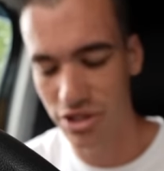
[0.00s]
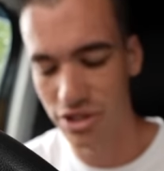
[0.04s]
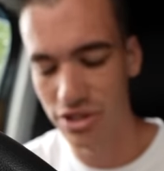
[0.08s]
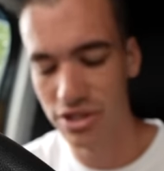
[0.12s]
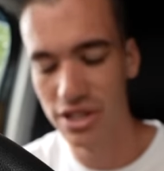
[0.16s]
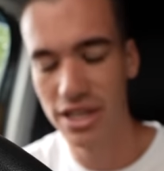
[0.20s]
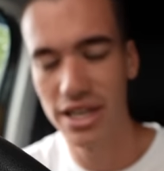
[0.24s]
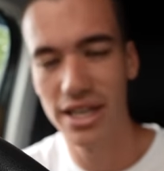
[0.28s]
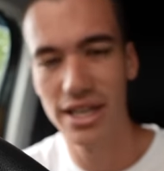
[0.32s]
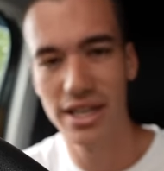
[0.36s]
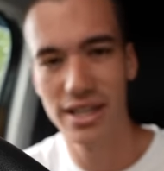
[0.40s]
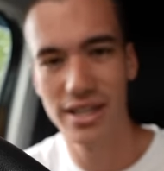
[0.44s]
you
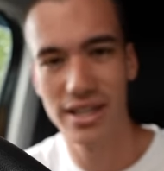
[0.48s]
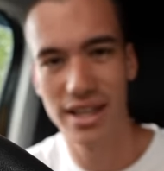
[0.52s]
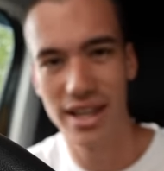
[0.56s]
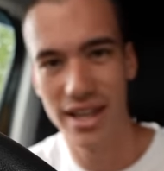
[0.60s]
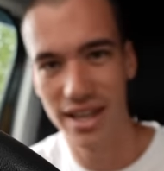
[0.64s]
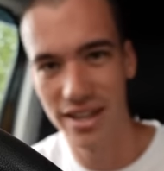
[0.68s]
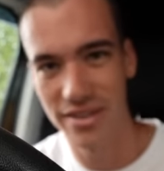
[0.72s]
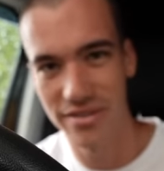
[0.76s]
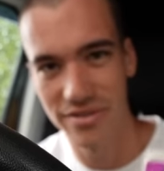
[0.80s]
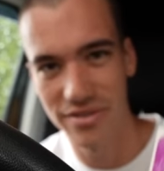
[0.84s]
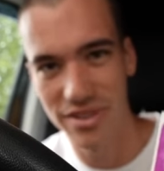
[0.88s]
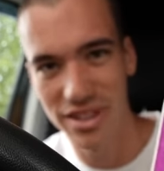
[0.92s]
need
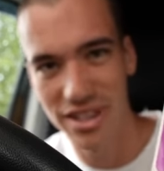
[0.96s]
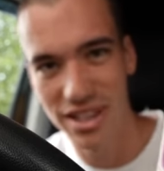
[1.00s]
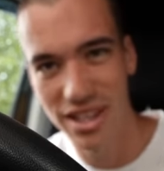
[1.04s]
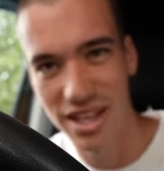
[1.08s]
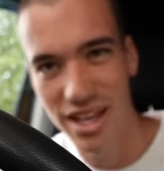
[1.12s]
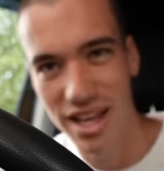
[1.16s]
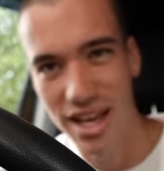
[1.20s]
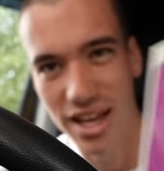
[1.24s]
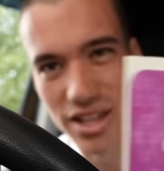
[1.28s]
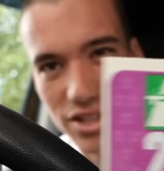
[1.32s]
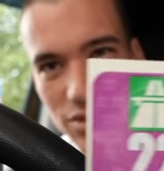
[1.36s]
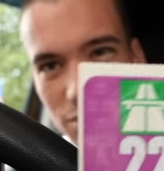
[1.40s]
a
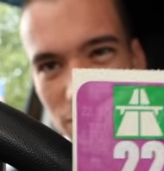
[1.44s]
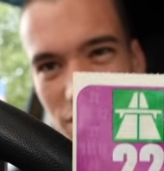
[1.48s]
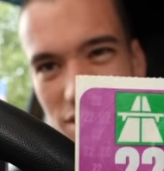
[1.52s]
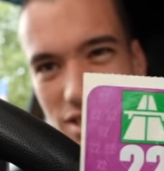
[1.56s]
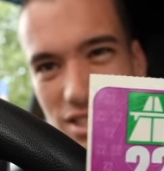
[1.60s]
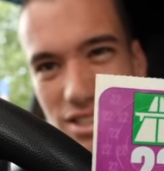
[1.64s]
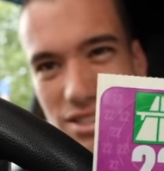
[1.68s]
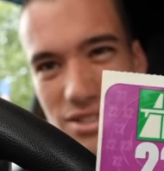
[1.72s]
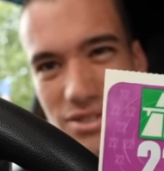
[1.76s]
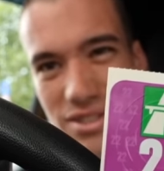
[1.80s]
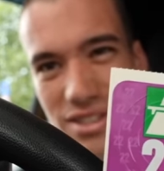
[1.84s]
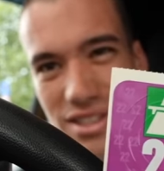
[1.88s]
vignette, which
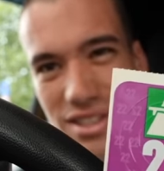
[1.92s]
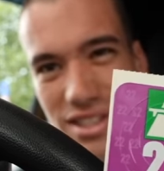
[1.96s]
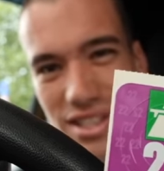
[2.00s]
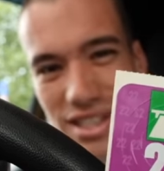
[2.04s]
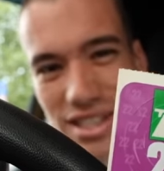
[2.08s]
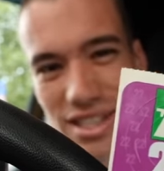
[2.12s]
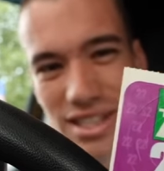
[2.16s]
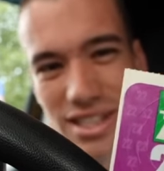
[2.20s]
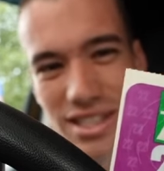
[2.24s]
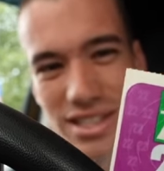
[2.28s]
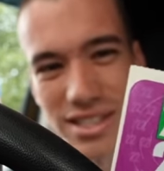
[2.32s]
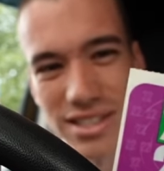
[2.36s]
is one of
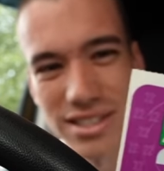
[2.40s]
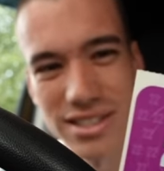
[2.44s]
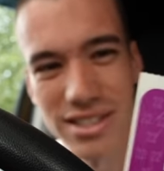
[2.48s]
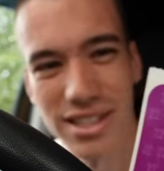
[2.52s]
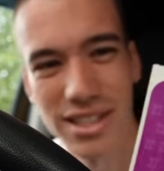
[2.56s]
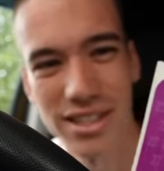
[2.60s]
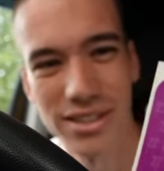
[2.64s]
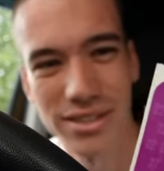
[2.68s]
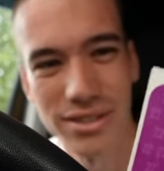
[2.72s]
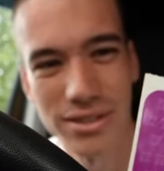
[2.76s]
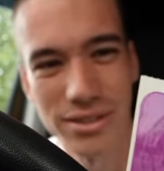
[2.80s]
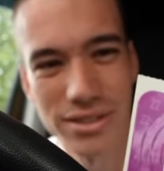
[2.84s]
these
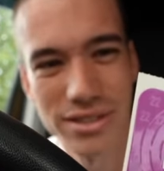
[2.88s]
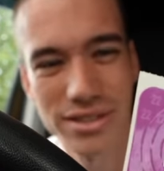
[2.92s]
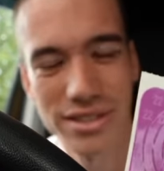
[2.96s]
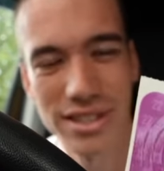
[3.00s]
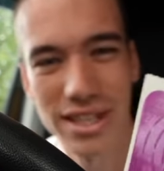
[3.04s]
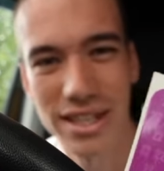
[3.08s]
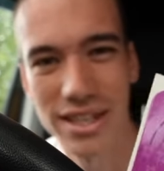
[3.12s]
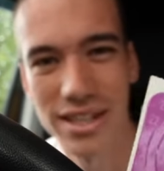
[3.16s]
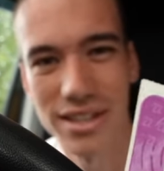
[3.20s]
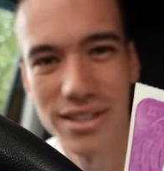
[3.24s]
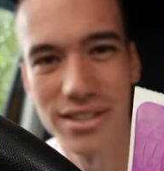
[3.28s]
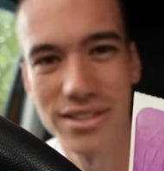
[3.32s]
little
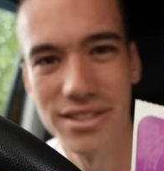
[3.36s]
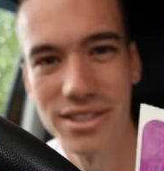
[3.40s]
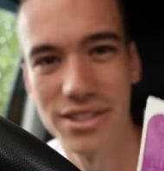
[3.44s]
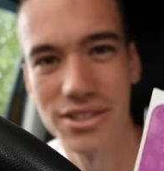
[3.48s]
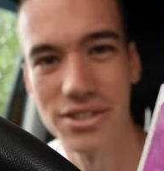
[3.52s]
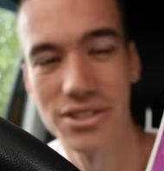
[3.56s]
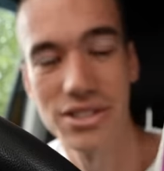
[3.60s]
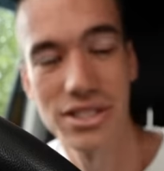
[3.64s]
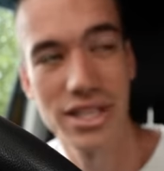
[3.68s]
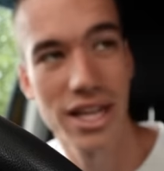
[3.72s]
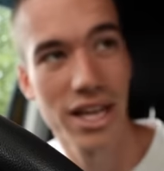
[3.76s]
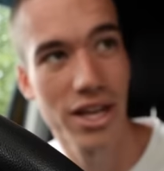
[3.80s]
stickers that
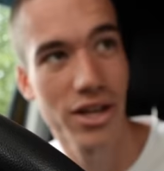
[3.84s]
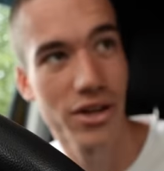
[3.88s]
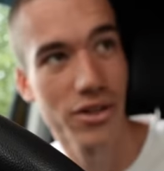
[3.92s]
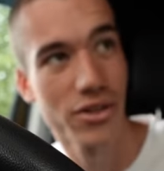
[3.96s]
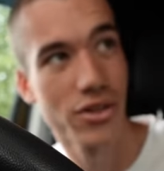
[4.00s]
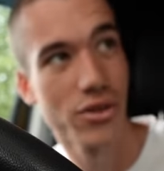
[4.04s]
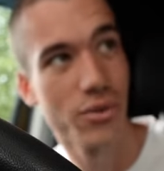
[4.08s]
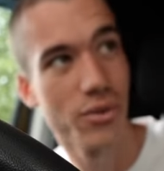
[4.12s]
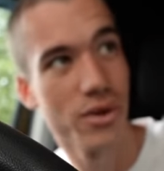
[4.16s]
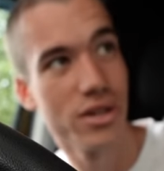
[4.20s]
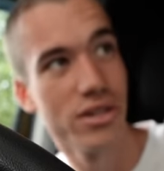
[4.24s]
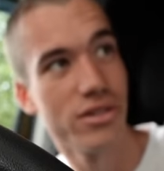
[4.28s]
you stick
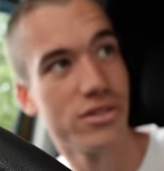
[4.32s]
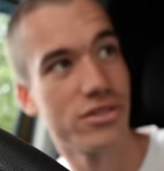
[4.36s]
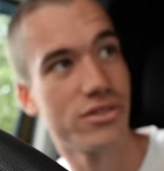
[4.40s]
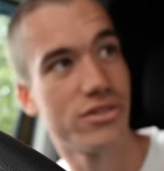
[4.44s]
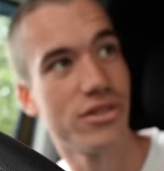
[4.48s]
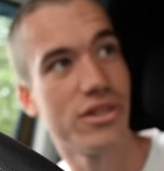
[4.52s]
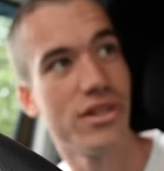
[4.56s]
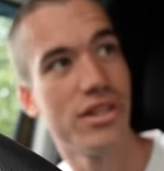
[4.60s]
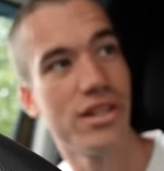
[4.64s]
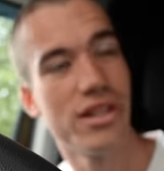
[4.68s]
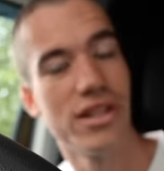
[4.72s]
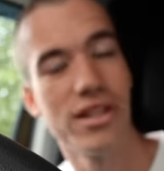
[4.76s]
on the
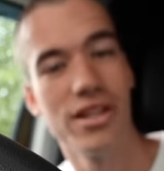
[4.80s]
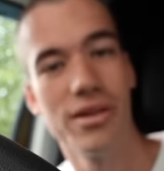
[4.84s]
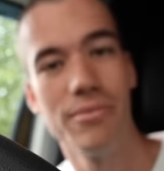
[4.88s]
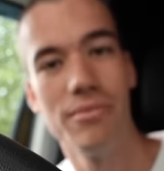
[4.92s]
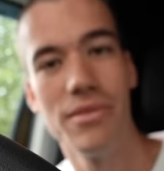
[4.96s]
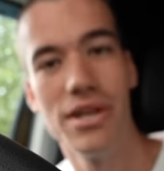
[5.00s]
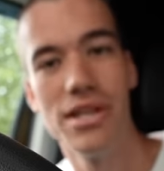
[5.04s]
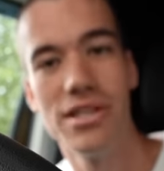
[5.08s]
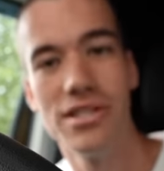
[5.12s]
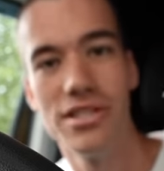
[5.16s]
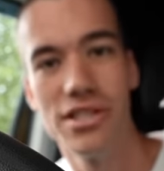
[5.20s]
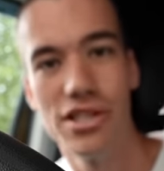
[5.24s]
windscreen and it
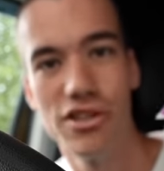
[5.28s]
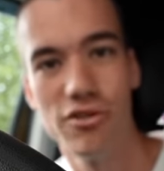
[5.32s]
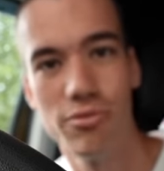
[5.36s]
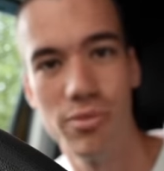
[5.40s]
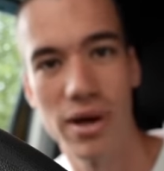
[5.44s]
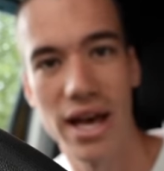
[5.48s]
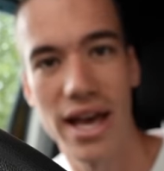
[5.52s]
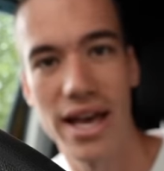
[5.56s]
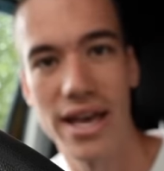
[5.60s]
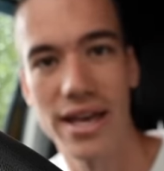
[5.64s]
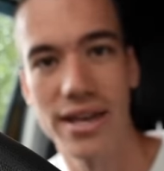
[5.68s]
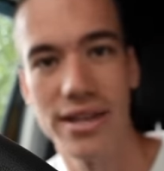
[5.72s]
means that you've
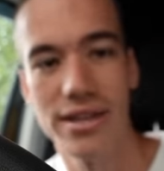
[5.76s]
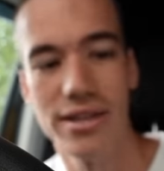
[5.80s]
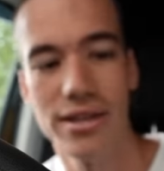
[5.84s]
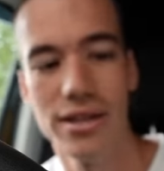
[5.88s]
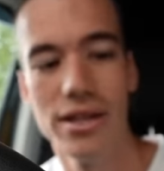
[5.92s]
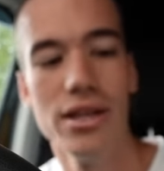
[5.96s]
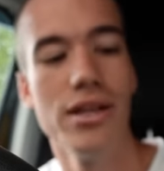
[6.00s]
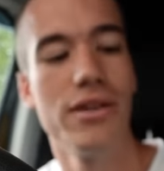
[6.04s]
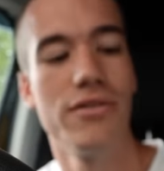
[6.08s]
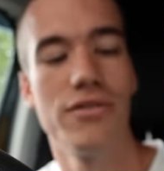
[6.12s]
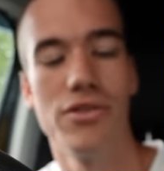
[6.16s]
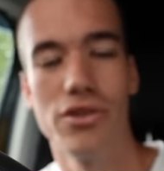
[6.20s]
paid
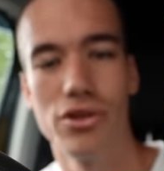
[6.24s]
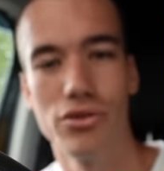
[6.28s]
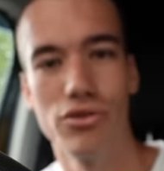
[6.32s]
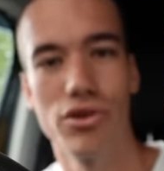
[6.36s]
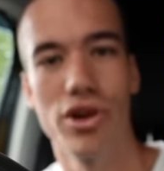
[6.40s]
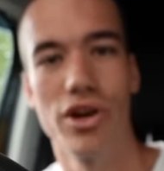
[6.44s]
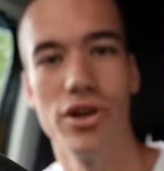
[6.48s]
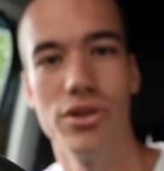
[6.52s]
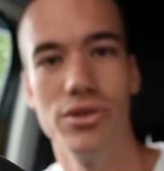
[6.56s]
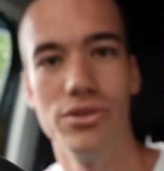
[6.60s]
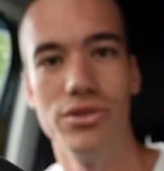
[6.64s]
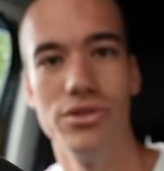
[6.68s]
for the
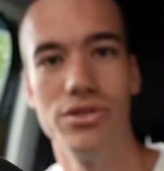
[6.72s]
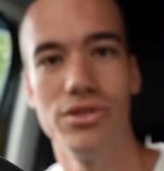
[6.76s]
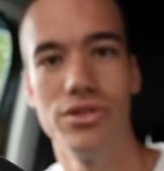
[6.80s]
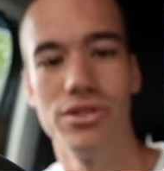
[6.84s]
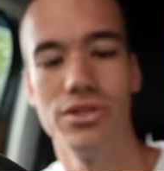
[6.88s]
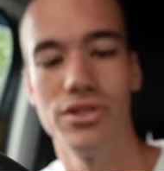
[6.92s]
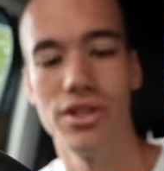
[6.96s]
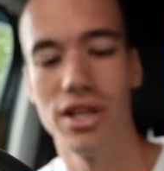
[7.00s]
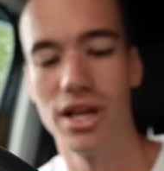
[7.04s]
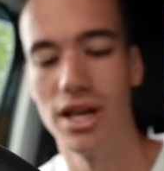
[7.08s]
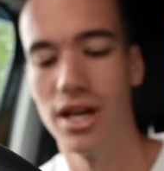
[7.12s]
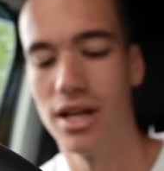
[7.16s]
roads
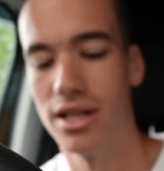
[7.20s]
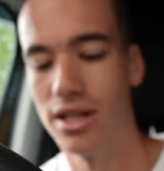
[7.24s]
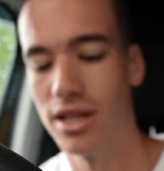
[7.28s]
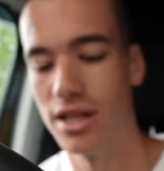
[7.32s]
there.